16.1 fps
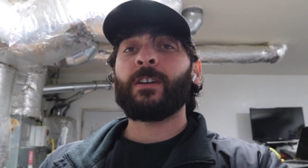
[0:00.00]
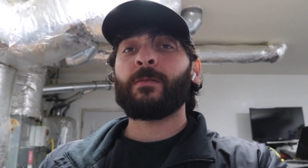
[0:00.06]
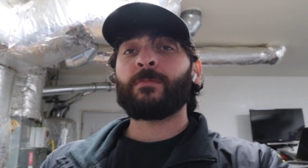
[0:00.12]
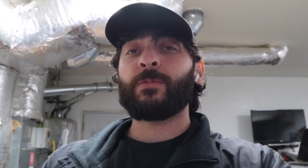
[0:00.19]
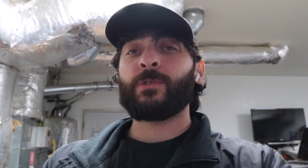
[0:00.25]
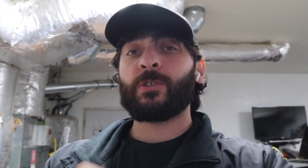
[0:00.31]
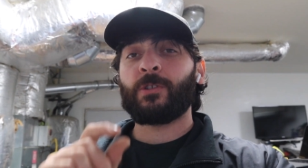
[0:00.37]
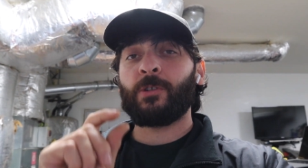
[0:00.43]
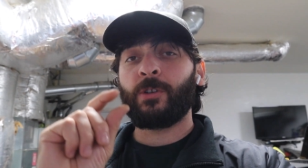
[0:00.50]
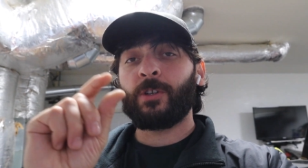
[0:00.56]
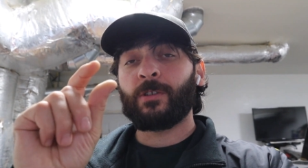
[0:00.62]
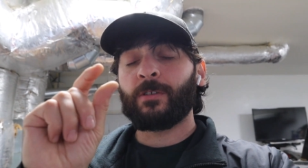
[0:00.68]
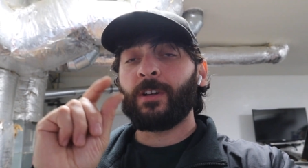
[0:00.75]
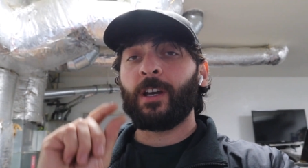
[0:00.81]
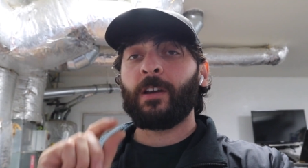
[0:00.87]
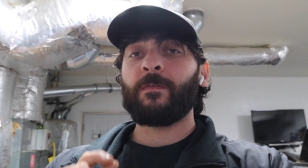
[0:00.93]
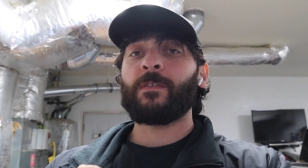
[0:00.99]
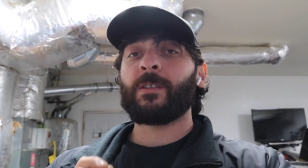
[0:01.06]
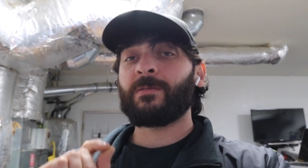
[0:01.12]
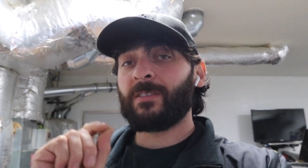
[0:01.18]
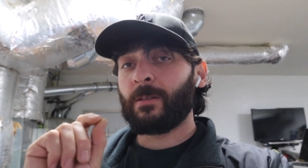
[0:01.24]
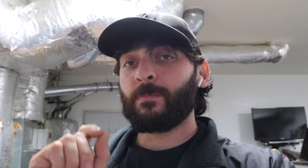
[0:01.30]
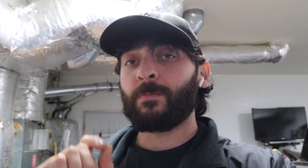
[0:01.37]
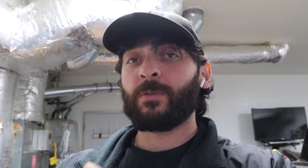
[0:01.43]
number so you don't have the
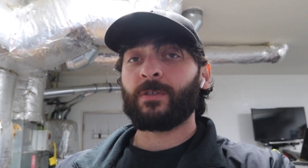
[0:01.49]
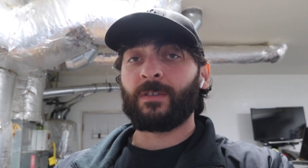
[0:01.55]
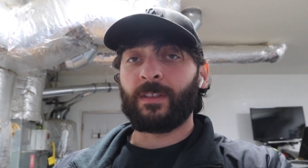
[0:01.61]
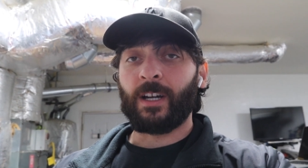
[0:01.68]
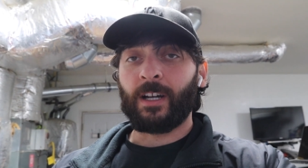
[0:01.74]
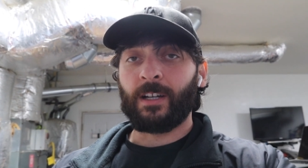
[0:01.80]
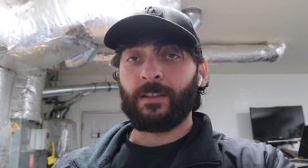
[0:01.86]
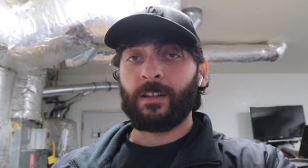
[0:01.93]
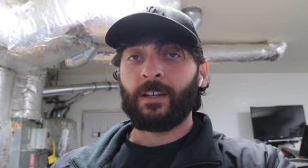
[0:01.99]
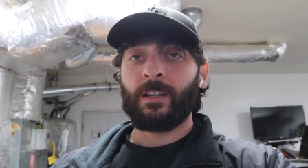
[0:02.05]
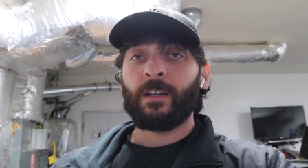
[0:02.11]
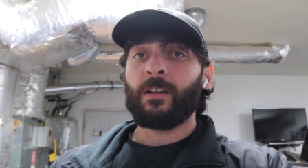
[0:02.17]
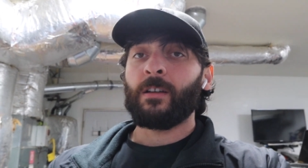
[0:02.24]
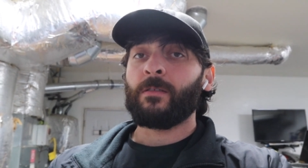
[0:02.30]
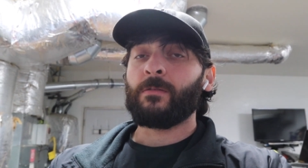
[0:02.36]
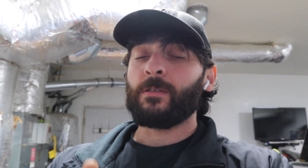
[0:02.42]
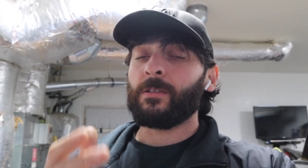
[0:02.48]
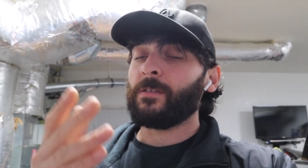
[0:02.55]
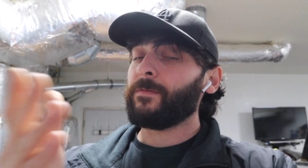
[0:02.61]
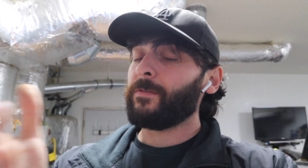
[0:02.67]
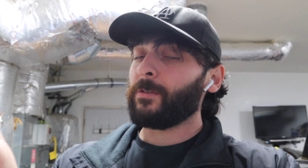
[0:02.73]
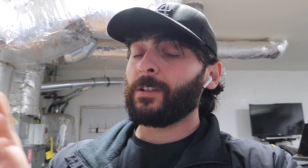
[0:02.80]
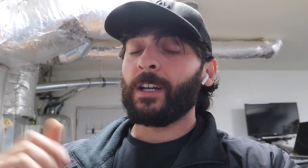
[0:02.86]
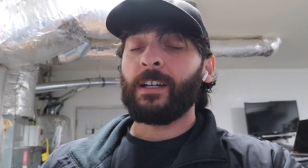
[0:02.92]
tempered dot well
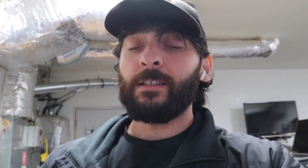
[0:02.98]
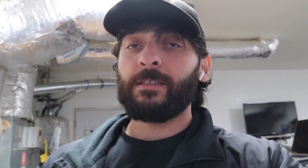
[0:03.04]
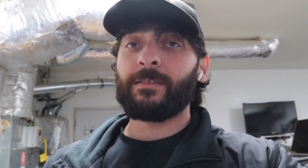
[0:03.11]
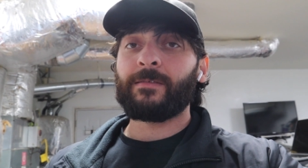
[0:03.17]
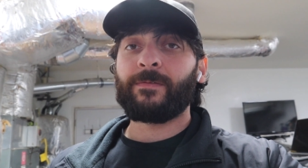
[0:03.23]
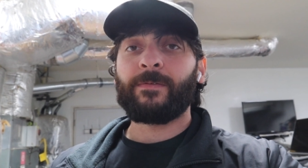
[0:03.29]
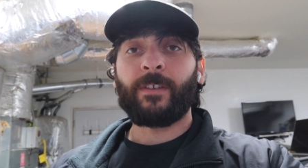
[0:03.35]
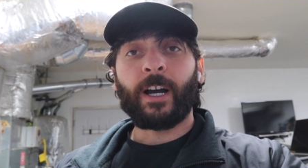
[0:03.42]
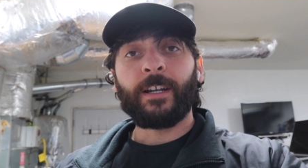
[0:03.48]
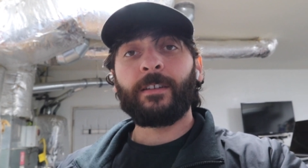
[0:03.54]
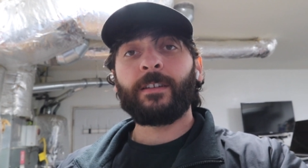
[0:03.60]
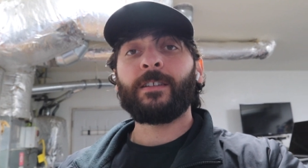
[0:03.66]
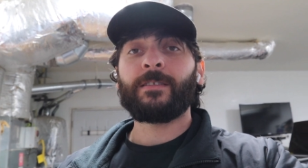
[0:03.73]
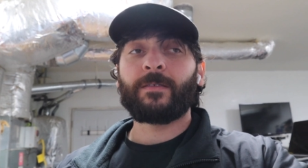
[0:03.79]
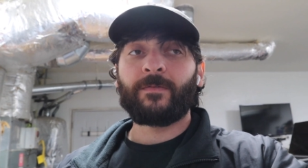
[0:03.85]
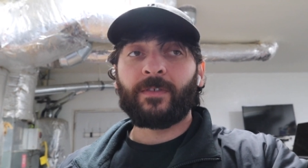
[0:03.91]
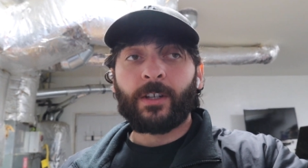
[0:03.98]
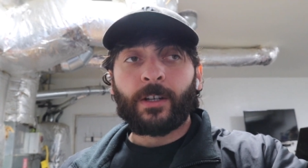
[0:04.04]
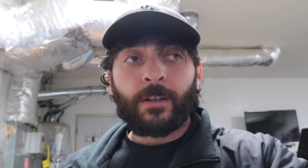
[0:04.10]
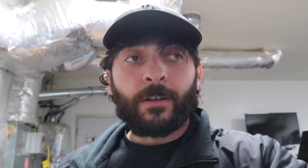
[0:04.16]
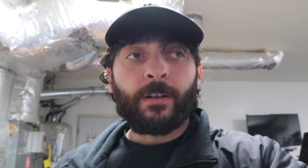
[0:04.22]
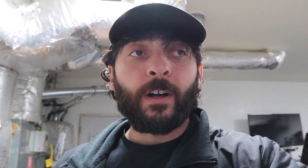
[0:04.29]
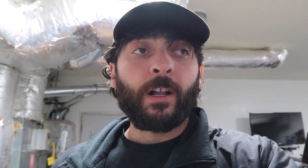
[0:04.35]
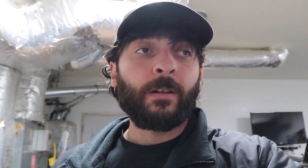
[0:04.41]
if you guys find this
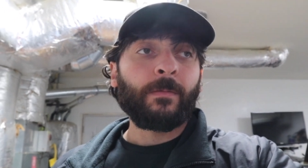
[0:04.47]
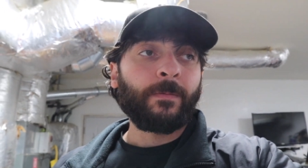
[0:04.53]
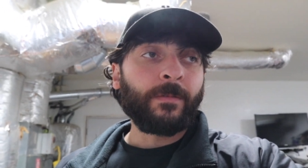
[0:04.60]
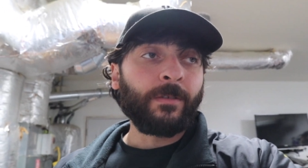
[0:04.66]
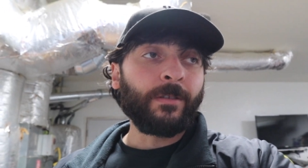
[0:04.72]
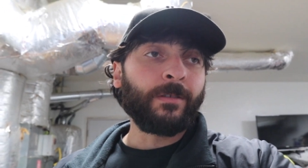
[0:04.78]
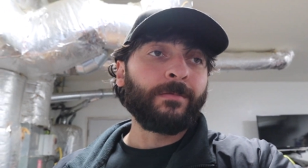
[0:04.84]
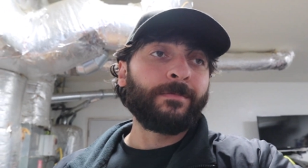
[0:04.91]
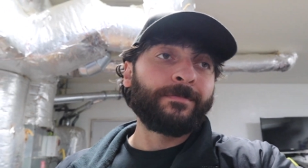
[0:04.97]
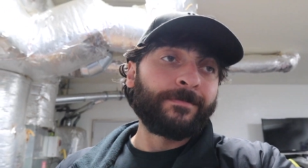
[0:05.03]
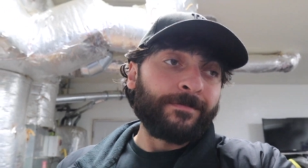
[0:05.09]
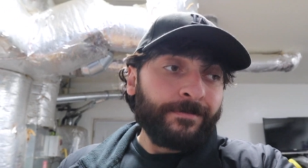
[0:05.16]
video helpful